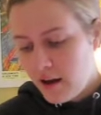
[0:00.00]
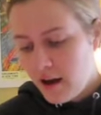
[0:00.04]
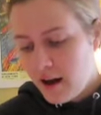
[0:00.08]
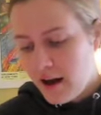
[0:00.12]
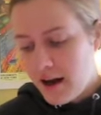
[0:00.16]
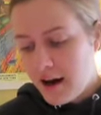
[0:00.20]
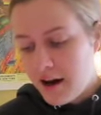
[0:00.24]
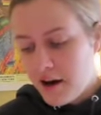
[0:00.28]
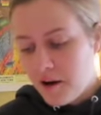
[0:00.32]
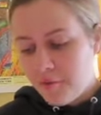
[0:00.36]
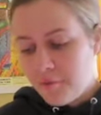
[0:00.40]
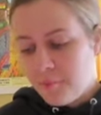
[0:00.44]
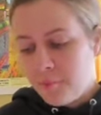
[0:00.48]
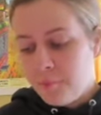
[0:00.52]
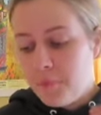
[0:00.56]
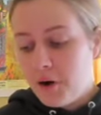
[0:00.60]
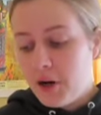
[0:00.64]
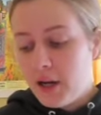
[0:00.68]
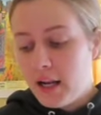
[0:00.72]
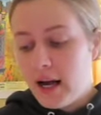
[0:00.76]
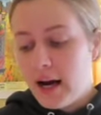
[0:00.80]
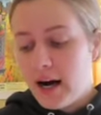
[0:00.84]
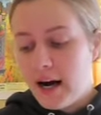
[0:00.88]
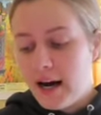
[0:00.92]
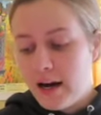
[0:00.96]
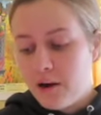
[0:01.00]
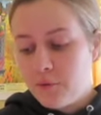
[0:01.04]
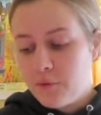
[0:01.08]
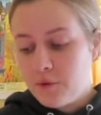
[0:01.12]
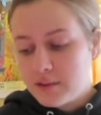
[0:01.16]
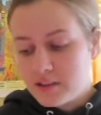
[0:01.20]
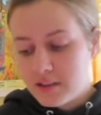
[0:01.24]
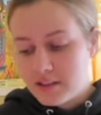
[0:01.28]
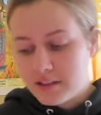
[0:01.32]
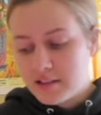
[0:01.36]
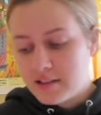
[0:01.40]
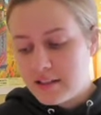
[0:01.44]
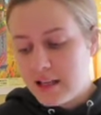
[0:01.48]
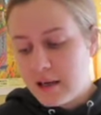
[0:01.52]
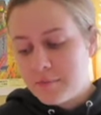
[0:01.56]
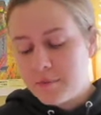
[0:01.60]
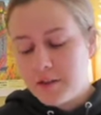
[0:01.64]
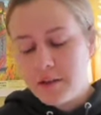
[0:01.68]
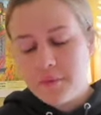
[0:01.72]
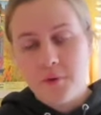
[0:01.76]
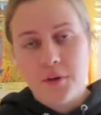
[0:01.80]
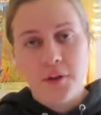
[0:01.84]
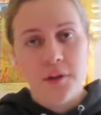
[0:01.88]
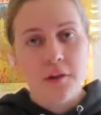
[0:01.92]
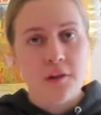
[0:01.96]
but I was
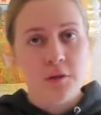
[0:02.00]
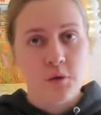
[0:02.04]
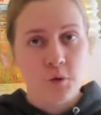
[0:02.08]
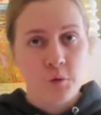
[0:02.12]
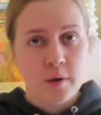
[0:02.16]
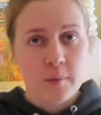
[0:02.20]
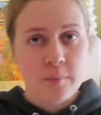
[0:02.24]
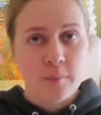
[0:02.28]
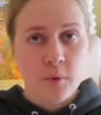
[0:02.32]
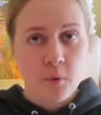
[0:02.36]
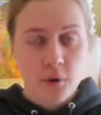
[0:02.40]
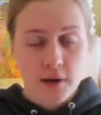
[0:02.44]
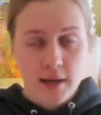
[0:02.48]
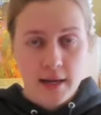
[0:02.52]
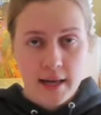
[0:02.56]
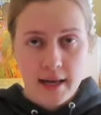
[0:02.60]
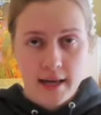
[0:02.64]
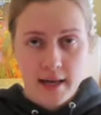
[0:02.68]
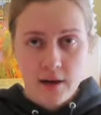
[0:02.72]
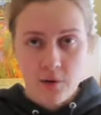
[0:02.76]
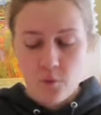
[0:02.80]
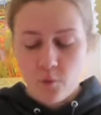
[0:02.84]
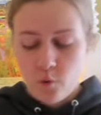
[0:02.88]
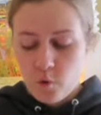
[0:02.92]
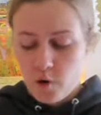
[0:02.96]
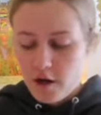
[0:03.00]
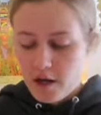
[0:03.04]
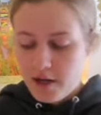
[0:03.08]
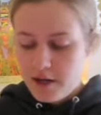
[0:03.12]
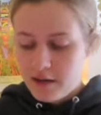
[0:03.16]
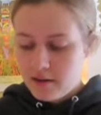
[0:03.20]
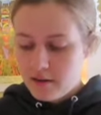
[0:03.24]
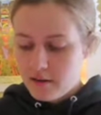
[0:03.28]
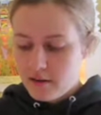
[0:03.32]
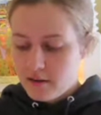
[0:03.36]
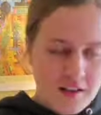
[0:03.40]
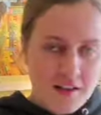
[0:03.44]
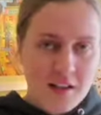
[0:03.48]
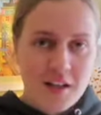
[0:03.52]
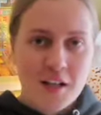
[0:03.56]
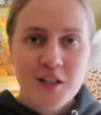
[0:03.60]
accepted with a 3.81.